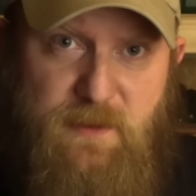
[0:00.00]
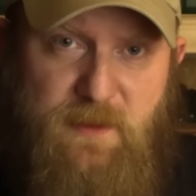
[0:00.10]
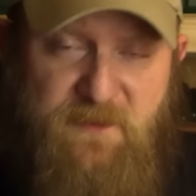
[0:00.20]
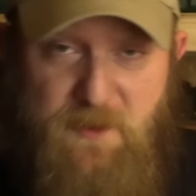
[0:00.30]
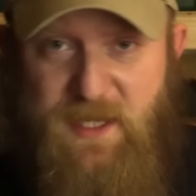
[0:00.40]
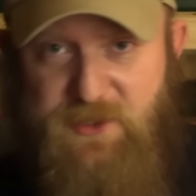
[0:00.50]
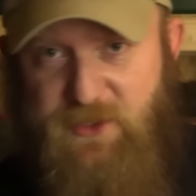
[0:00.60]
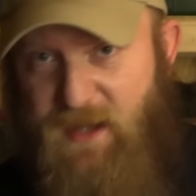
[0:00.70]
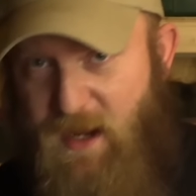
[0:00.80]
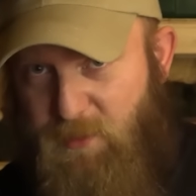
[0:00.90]

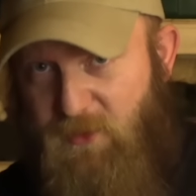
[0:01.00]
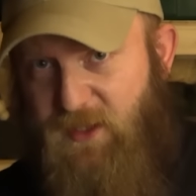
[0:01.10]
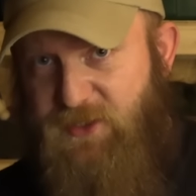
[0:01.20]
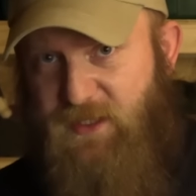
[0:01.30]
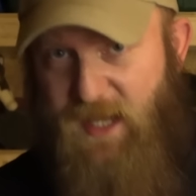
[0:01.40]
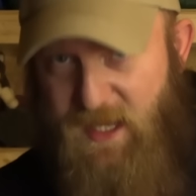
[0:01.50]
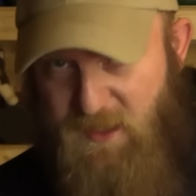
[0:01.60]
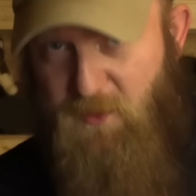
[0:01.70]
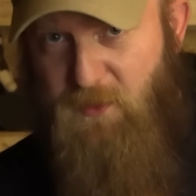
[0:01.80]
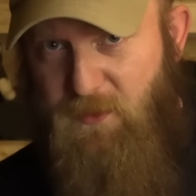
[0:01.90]
information operation
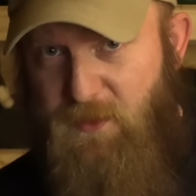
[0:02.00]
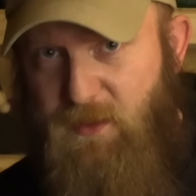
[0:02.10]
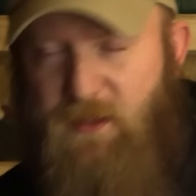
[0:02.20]
angle.